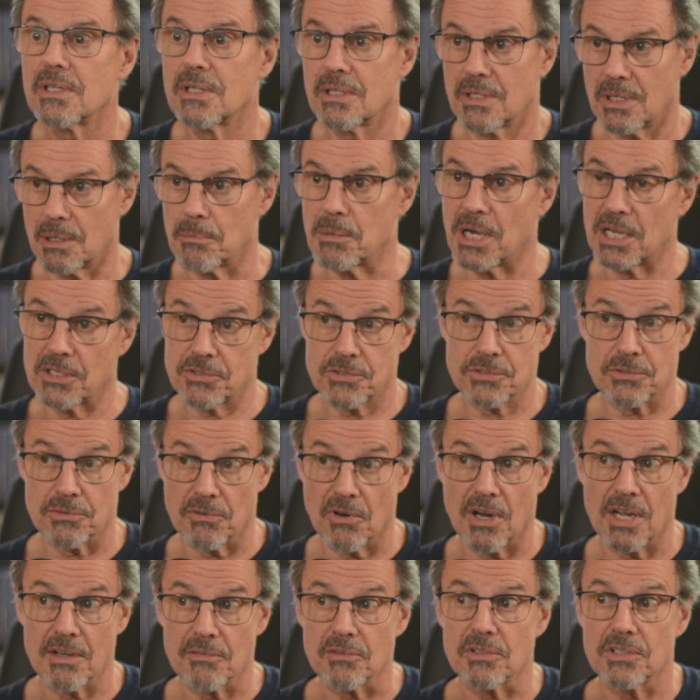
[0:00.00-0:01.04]
About
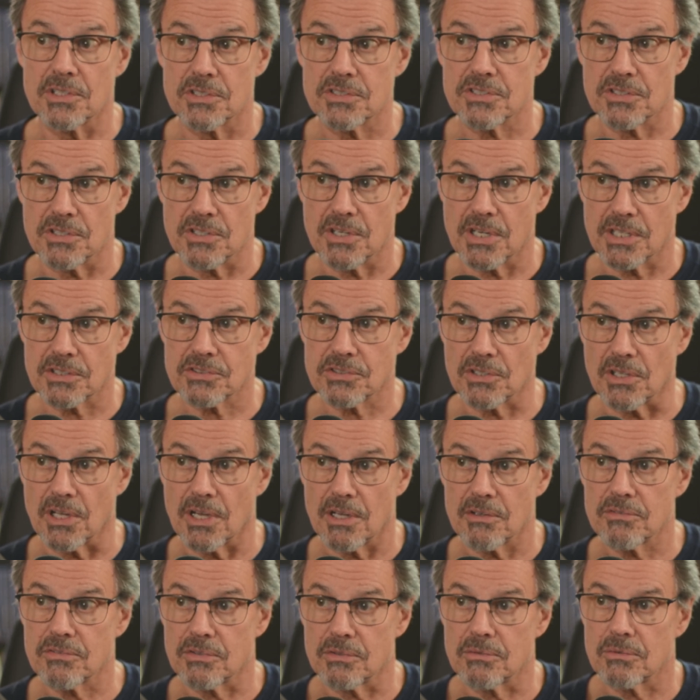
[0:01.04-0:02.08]
survival into the next
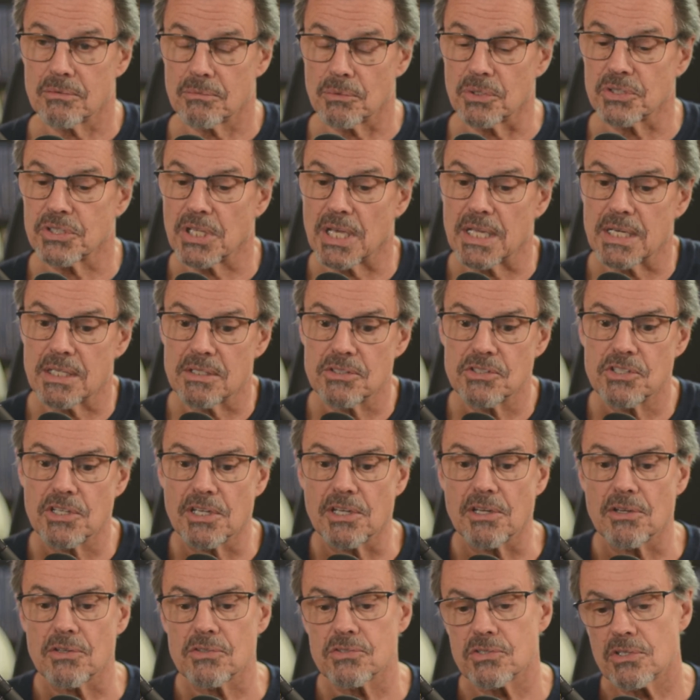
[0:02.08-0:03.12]
life and what that
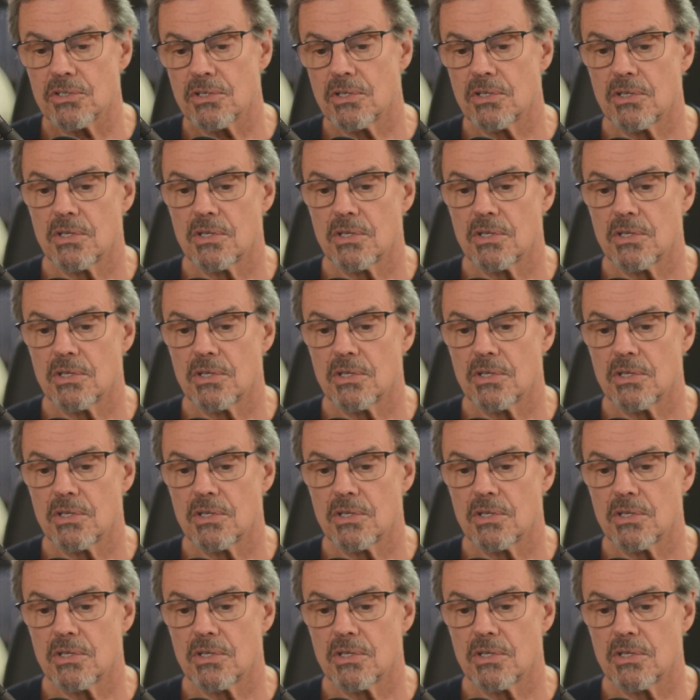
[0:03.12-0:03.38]
entails.